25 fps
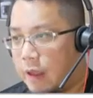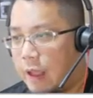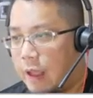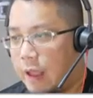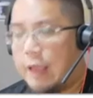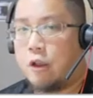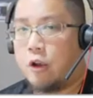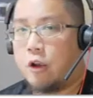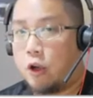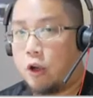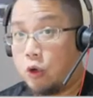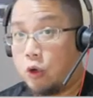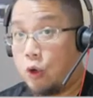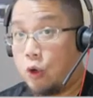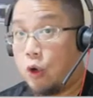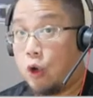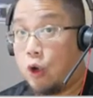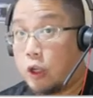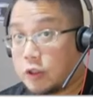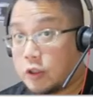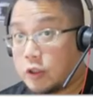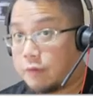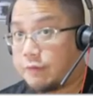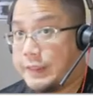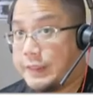and you got to do
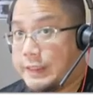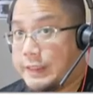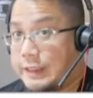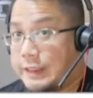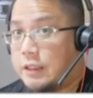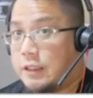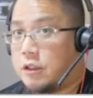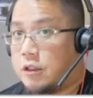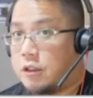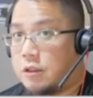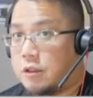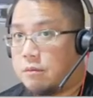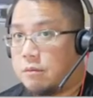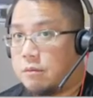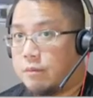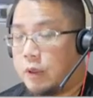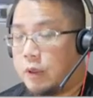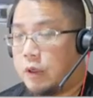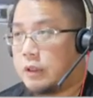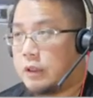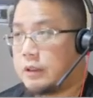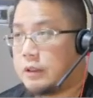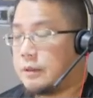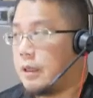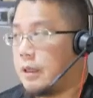lots of research
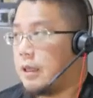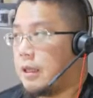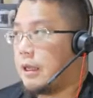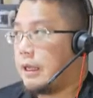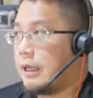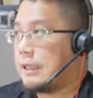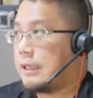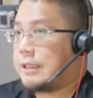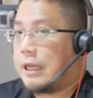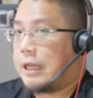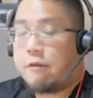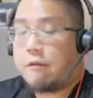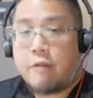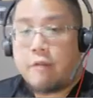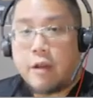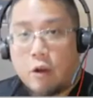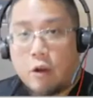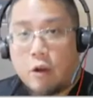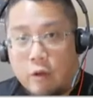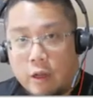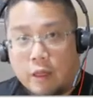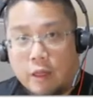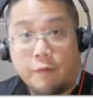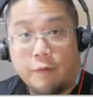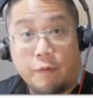because it's
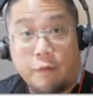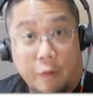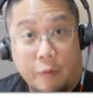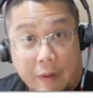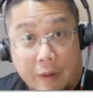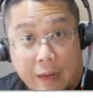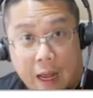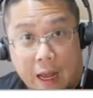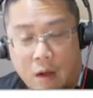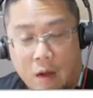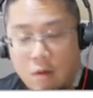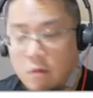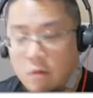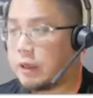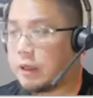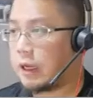unregulated for now.